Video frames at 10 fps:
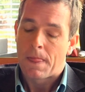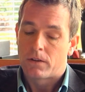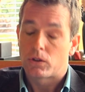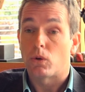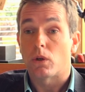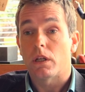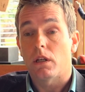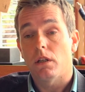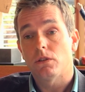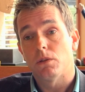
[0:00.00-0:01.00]
So
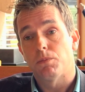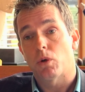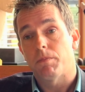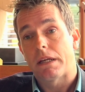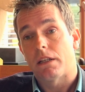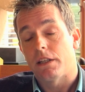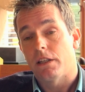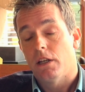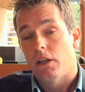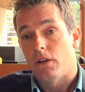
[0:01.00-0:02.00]
is the book
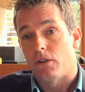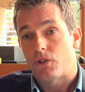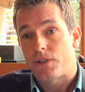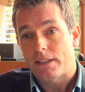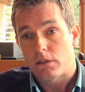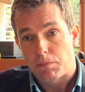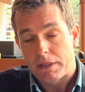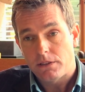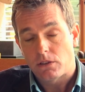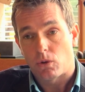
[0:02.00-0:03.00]
mainly
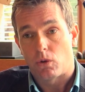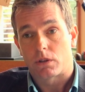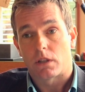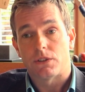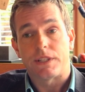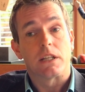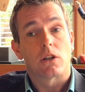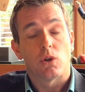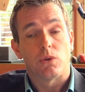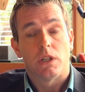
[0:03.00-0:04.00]
text-based, or does it
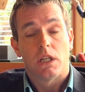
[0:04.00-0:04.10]
include